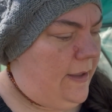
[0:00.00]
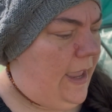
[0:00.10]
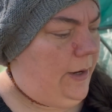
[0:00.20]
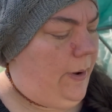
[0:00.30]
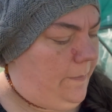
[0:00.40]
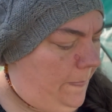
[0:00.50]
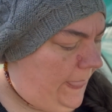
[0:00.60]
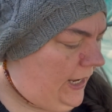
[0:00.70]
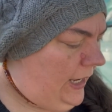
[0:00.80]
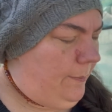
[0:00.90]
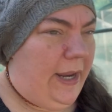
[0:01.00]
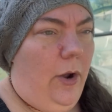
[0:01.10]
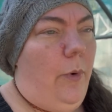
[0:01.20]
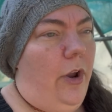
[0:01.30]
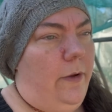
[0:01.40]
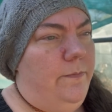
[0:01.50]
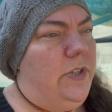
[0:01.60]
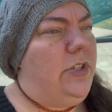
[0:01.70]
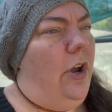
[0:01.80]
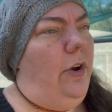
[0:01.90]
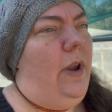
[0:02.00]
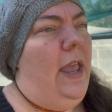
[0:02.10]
Anyway, it may not work. So